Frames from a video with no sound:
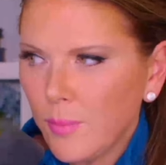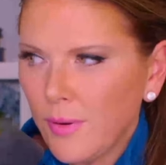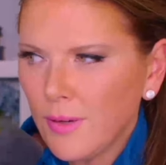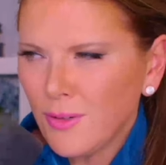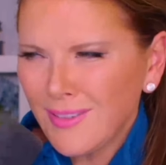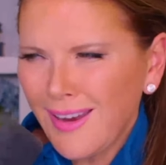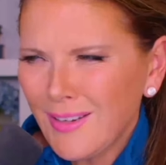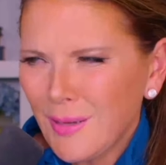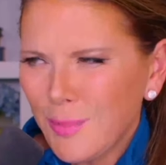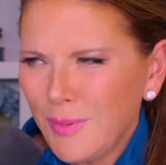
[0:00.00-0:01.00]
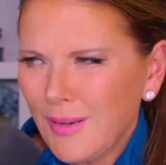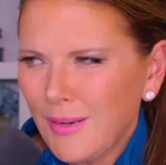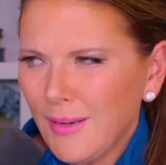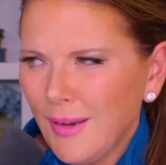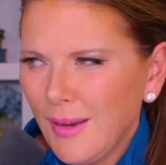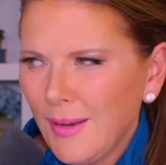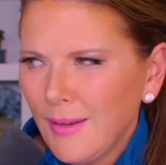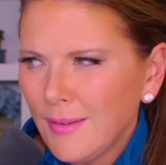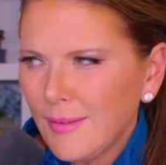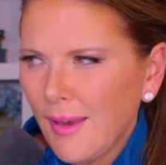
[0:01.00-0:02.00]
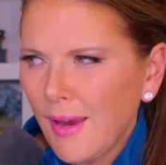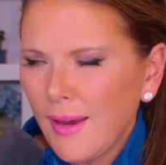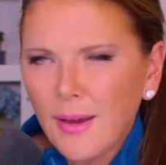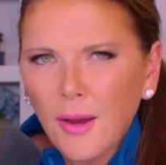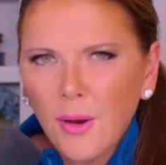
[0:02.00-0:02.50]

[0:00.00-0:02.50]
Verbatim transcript: But here's KJP saying,